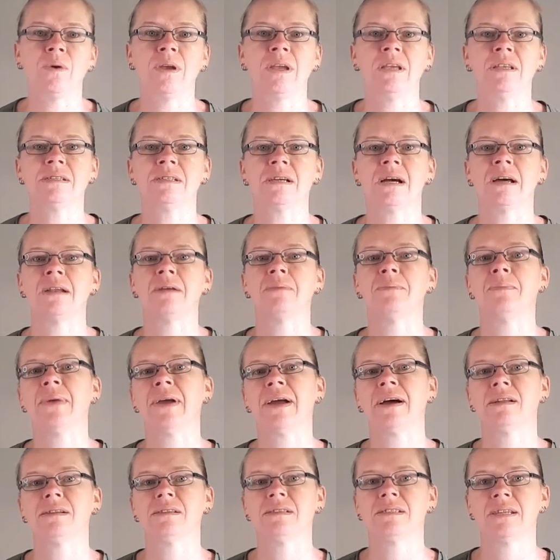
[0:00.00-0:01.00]
we done
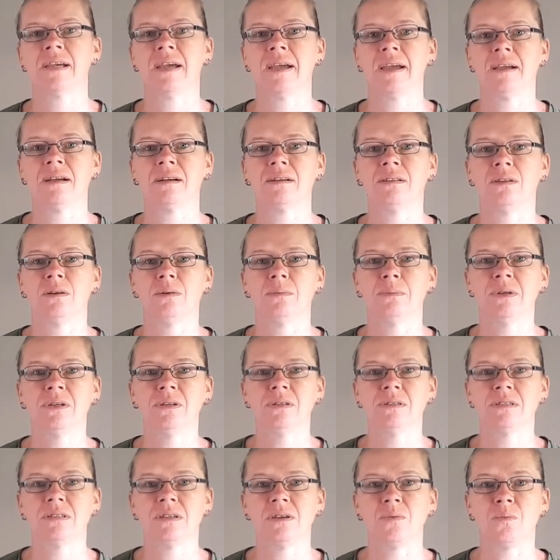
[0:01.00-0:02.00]
about 10
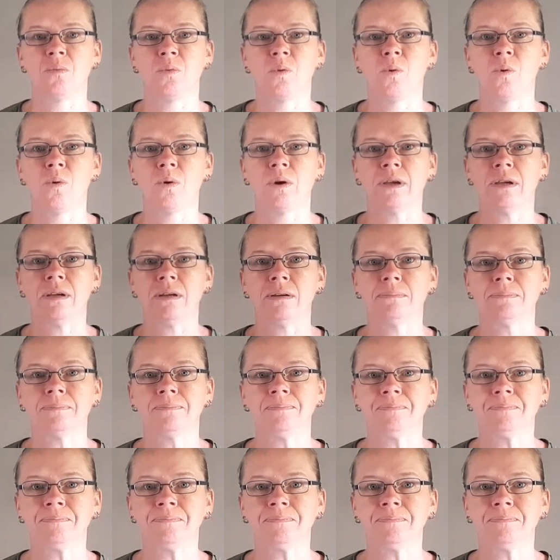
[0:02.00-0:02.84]
kilometres in walking.